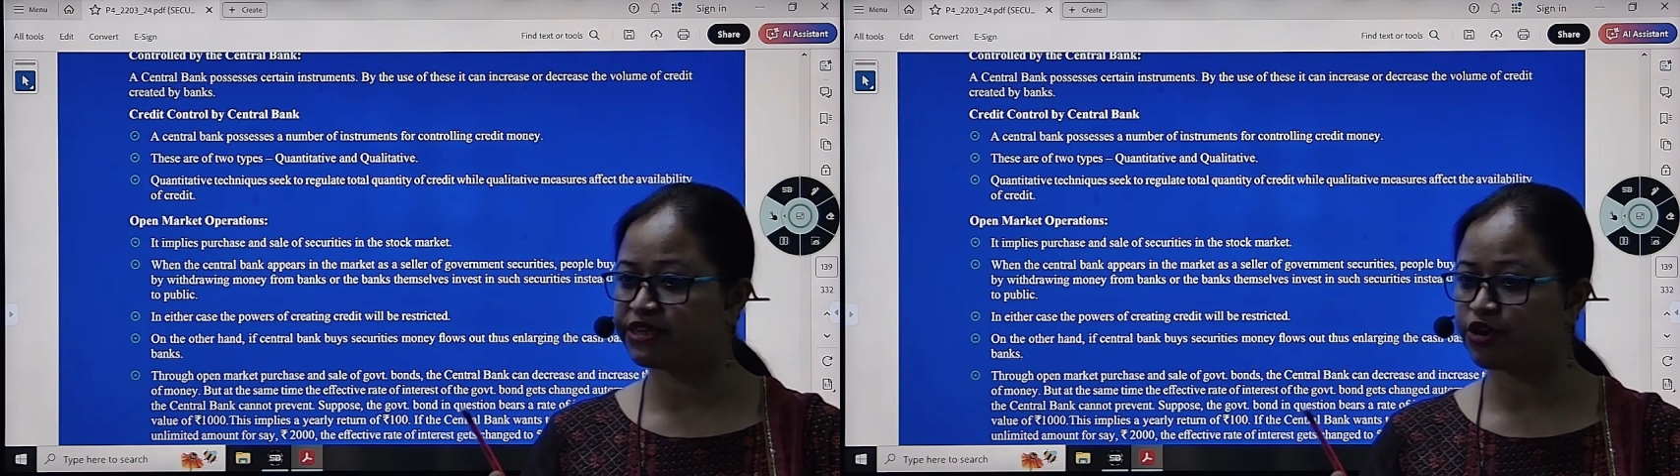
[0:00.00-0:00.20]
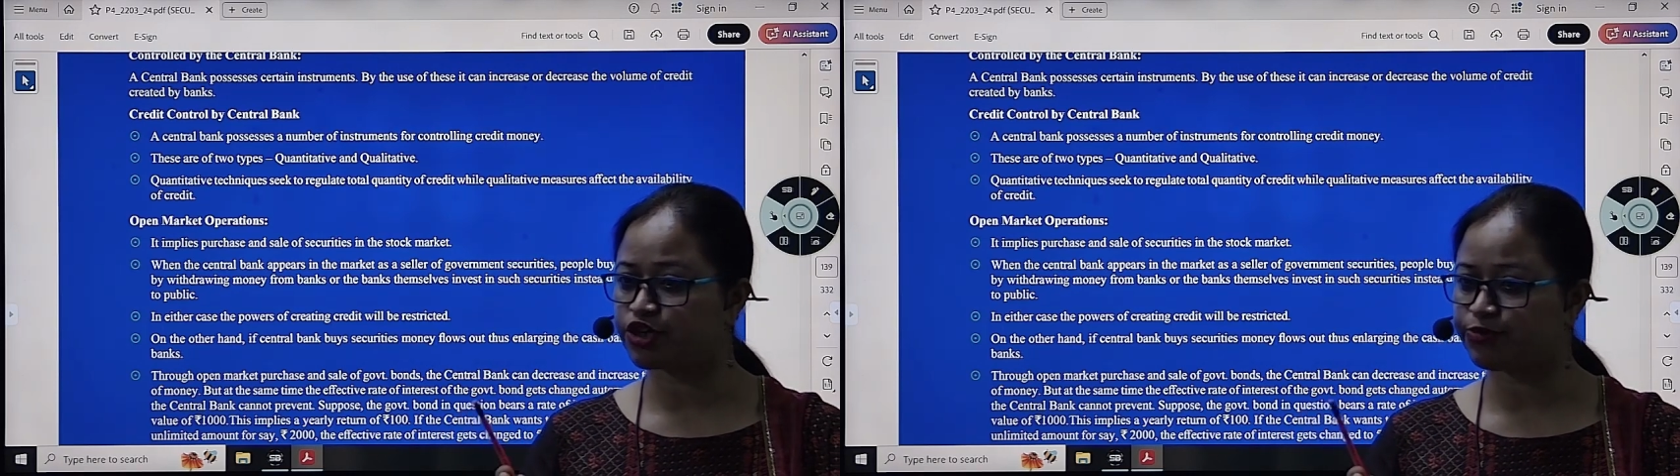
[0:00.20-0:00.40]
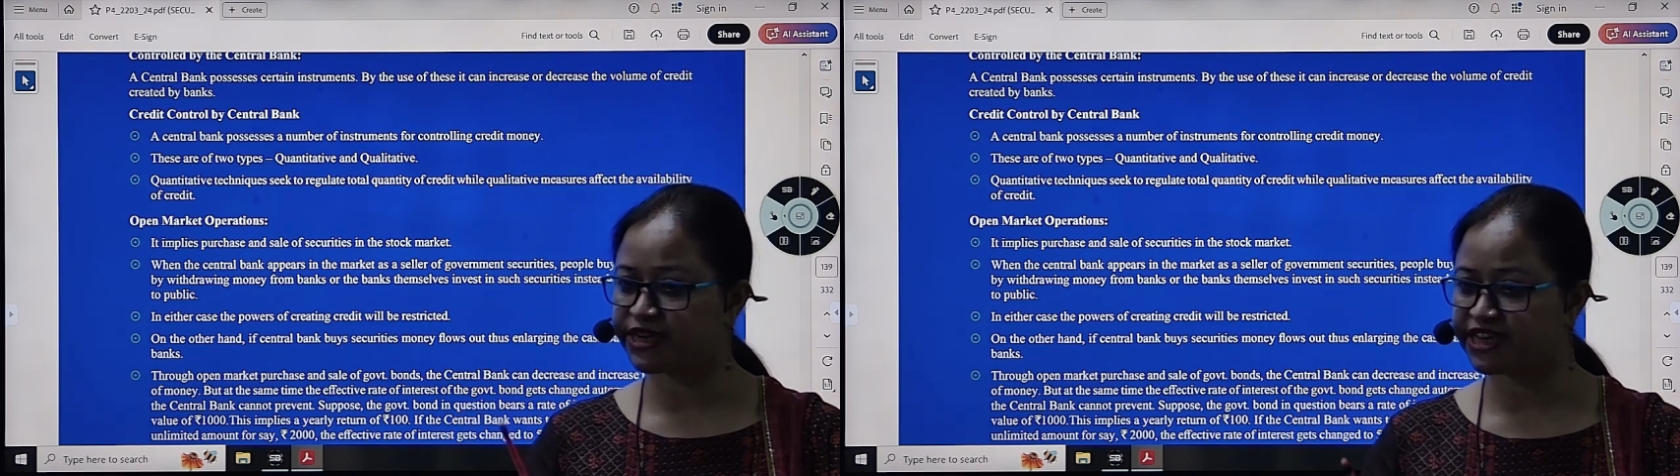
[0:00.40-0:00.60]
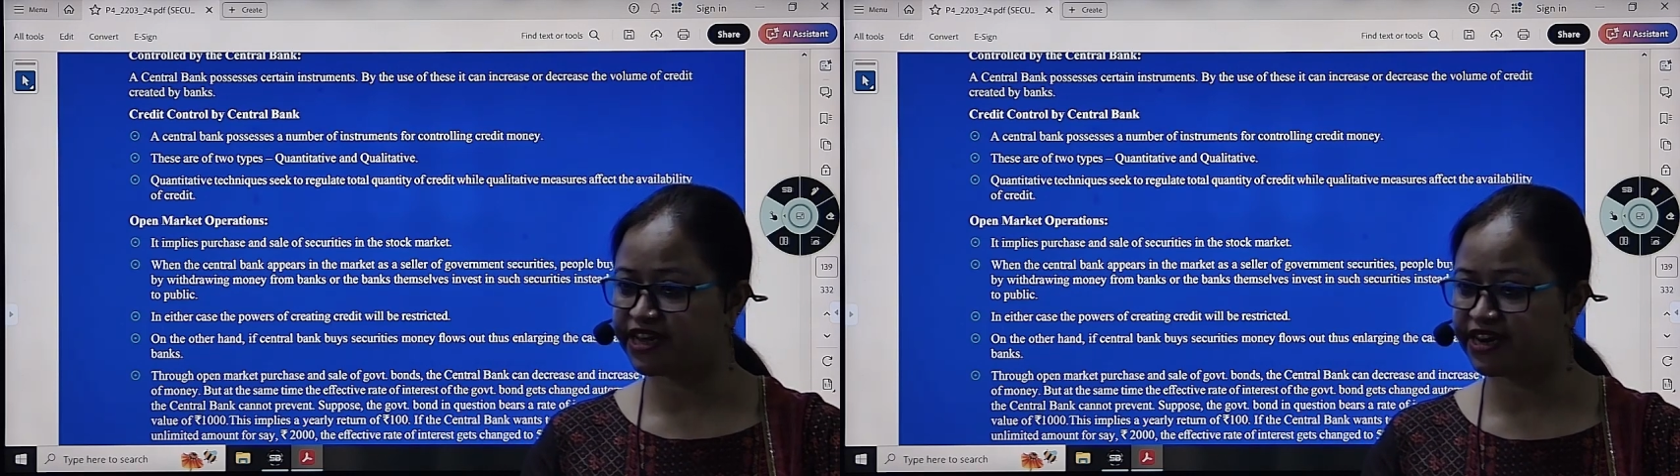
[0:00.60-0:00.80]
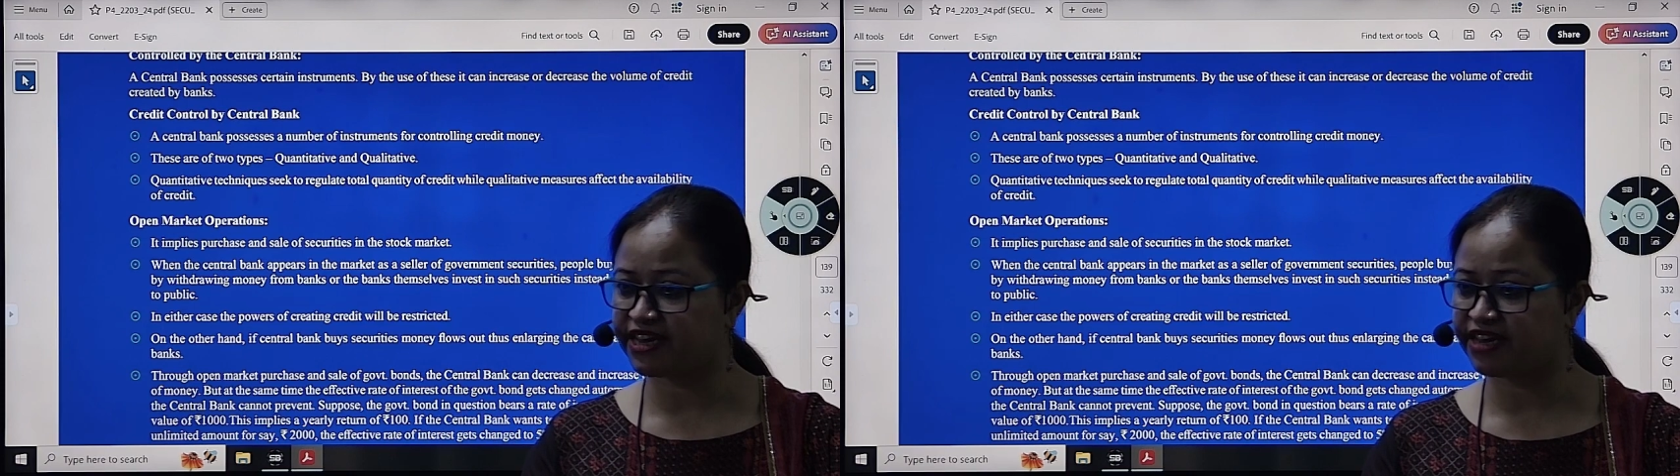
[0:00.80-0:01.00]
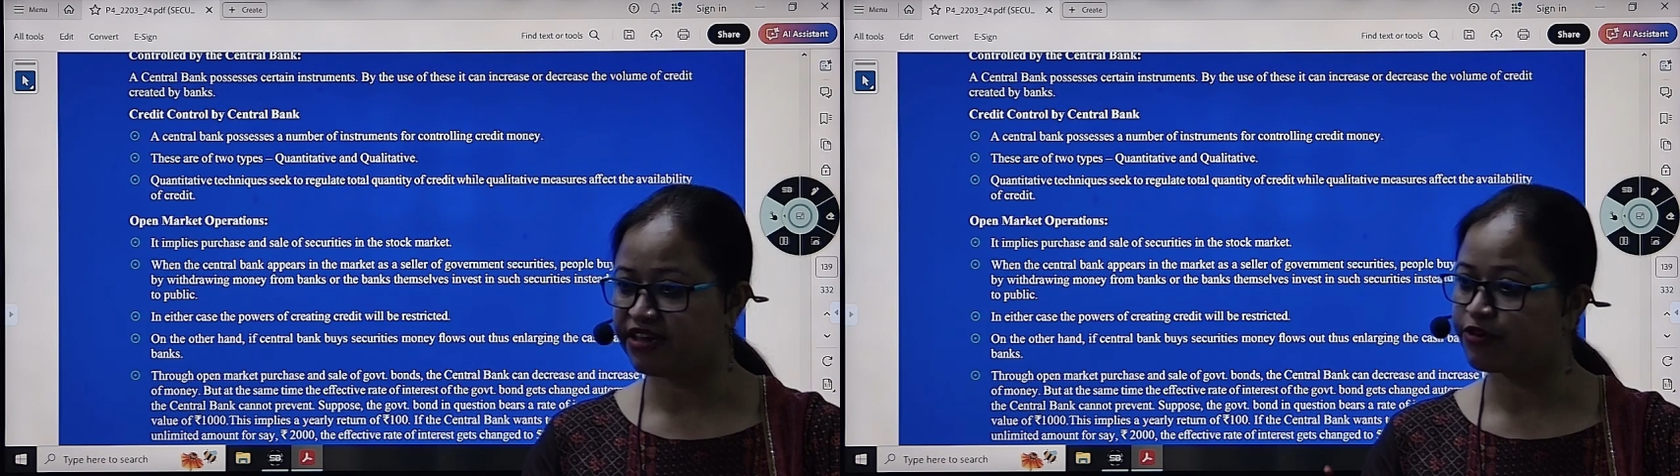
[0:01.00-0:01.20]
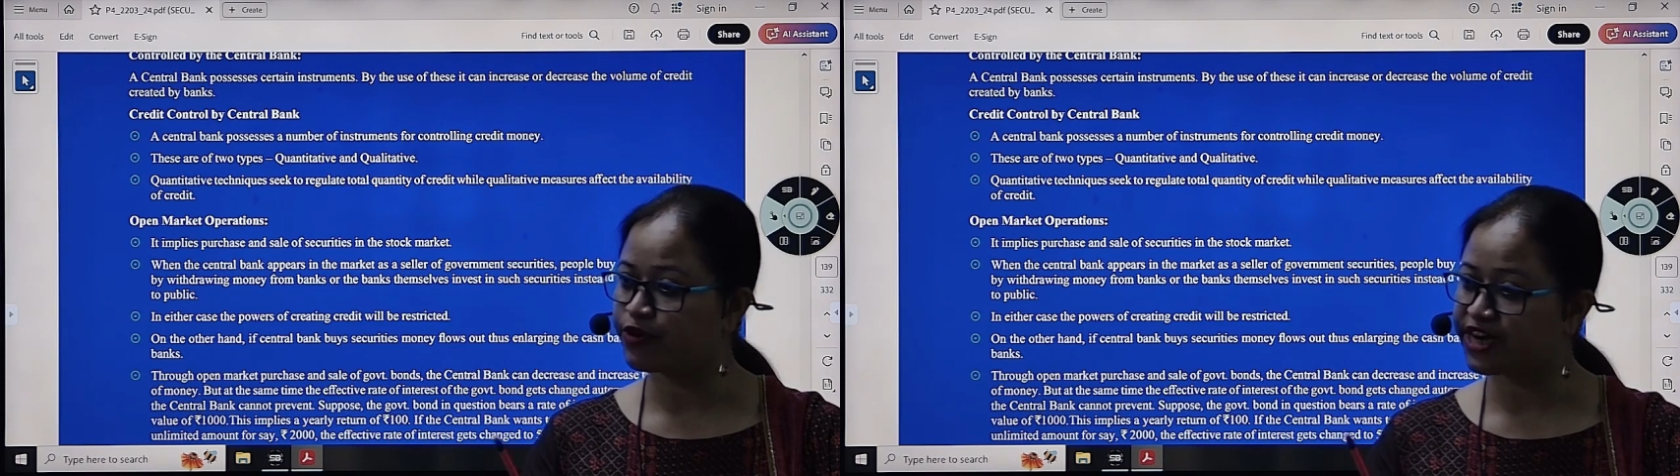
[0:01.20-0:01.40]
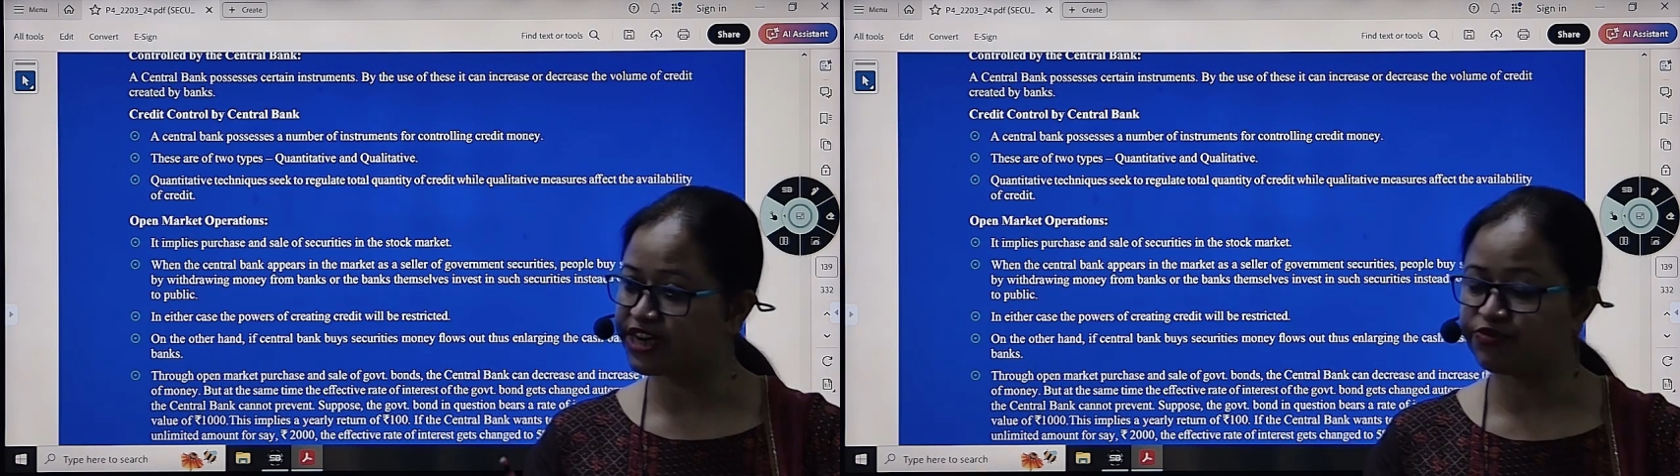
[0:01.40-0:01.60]
Automatically
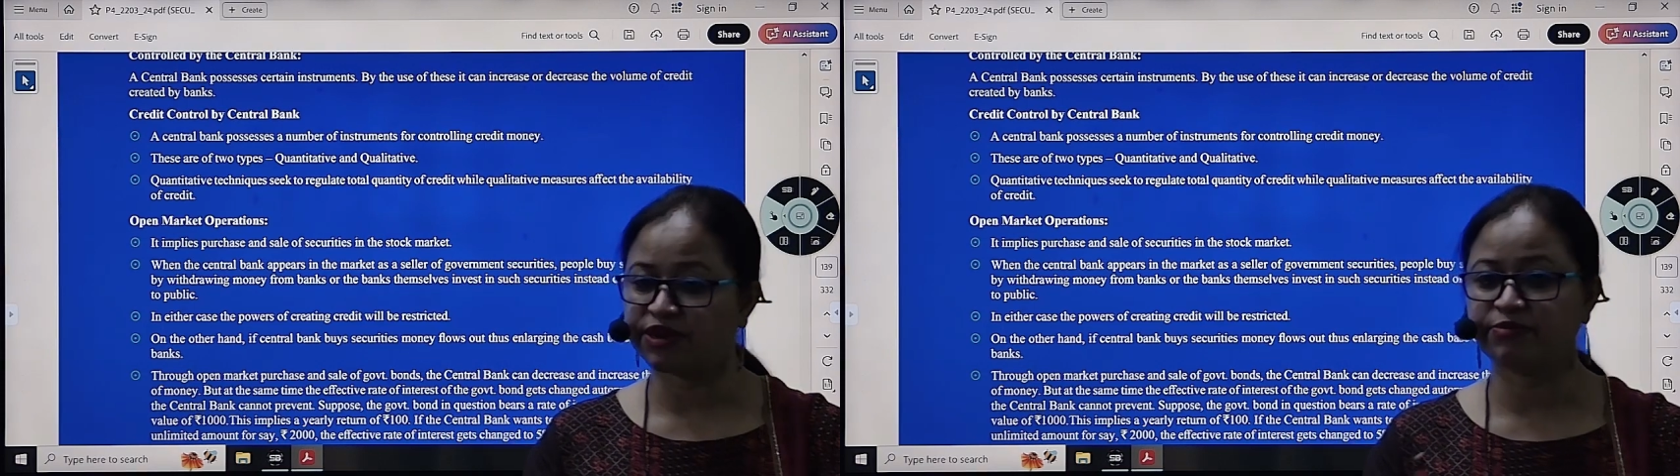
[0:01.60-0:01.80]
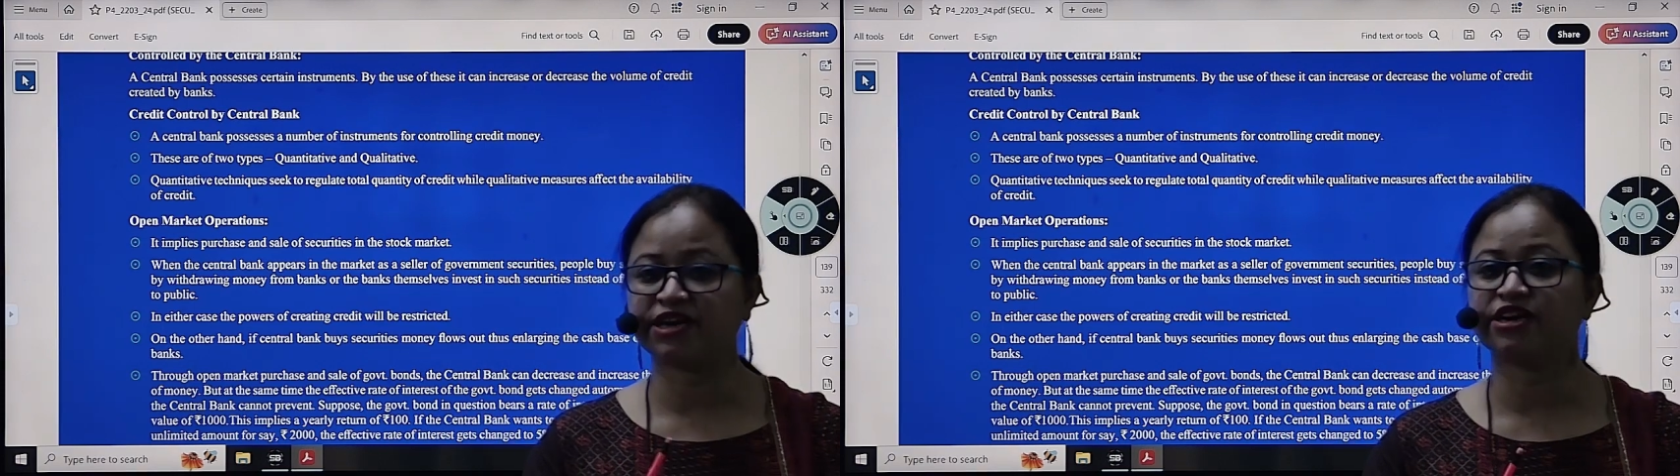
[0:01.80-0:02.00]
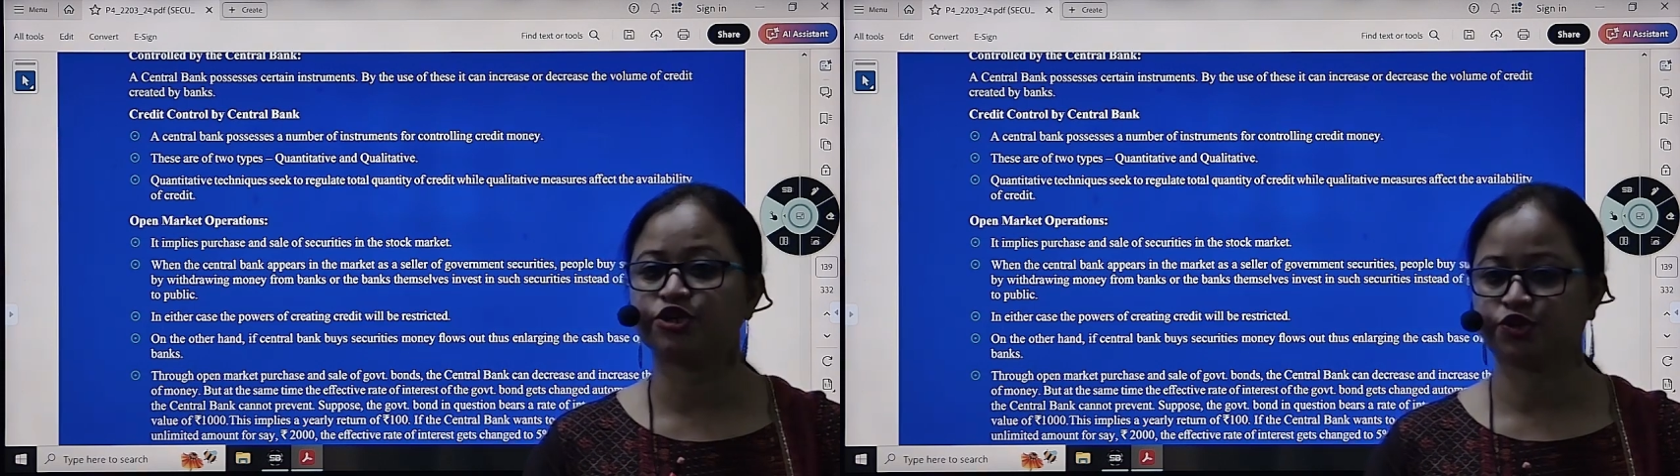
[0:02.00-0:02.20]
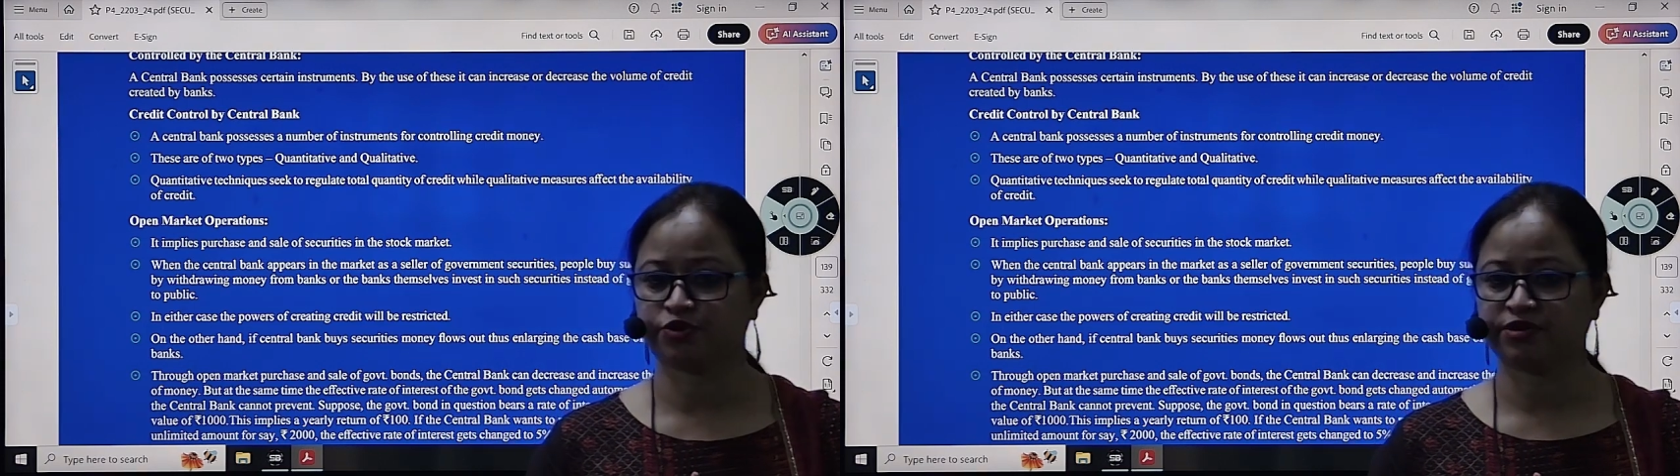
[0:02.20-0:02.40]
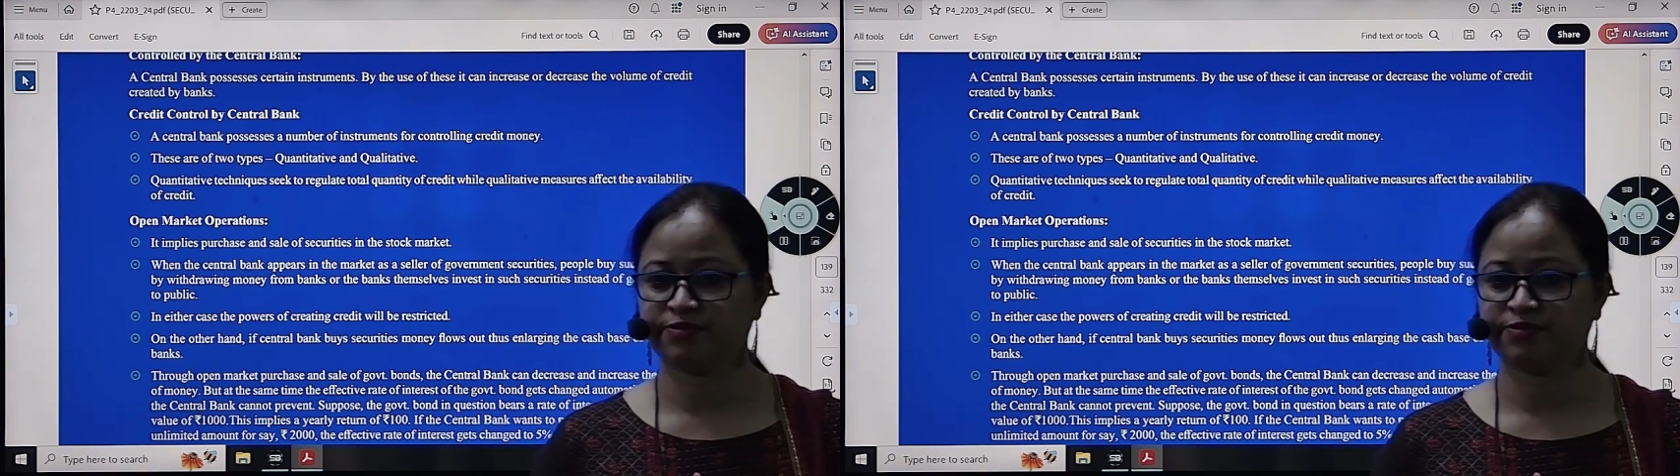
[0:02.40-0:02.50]
credit will be controlled.